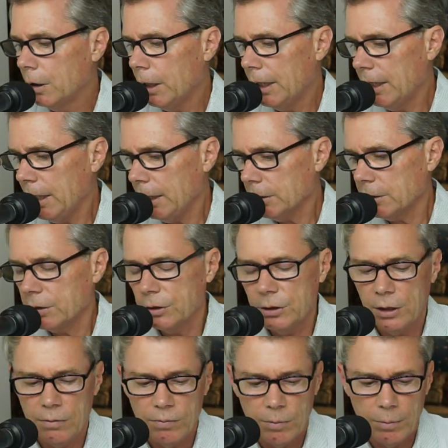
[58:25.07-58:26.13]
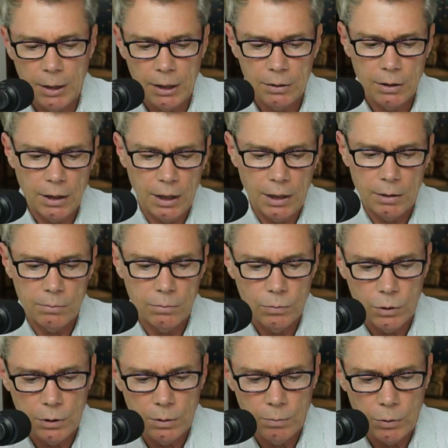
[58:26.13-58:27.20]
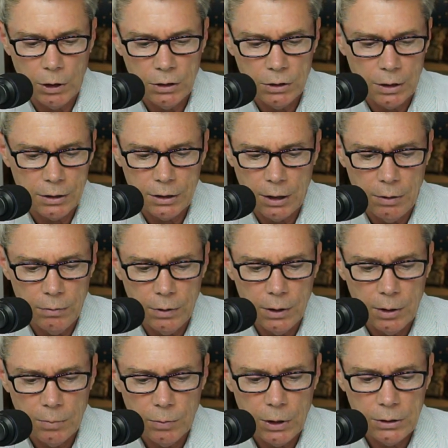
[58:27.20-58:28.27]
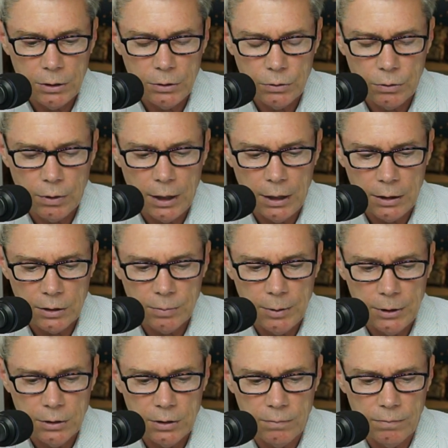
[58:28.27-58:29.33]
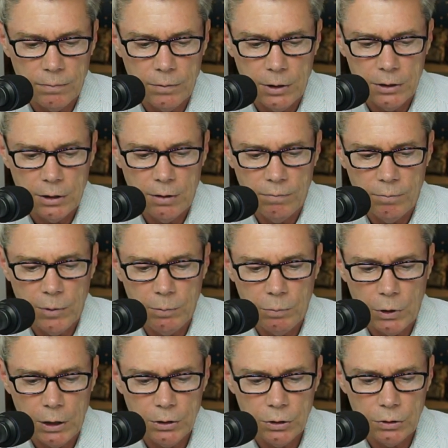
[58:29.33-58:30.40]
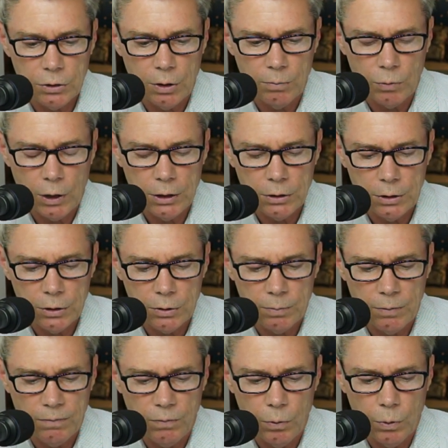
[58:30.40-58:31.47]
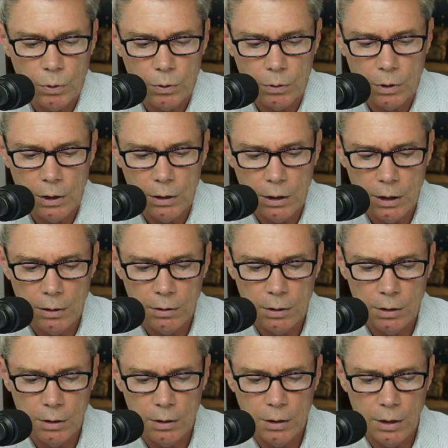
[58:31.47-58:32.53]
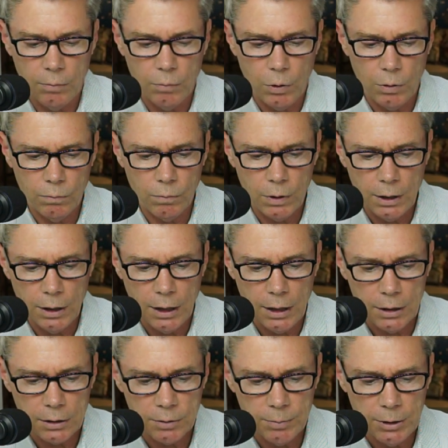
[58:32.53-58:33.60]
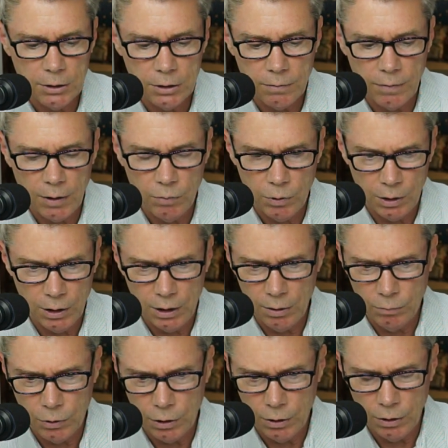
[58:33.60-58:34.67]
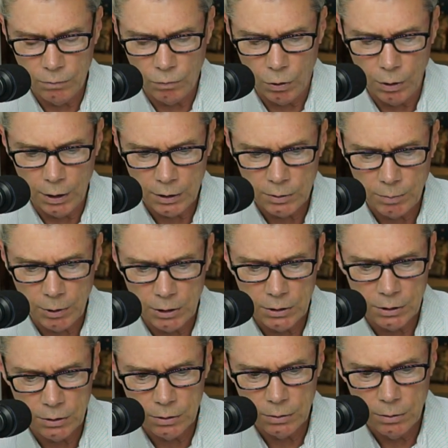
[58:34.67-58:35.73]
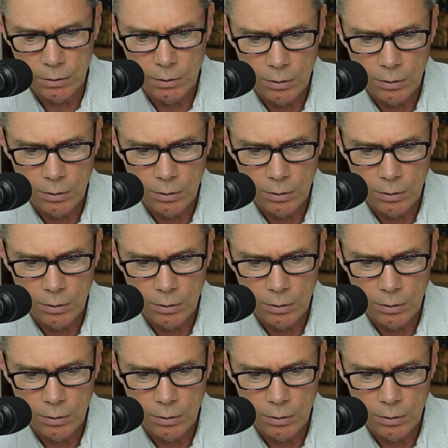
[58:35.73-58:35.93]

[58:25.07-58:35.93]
I'd ask Steve about that. What the bracelet? Because I don't think the bracelets are that expensive. He's given me prices on bracelets before, and they they weren't really that expensive. They weren't anywhere near Rolex prices.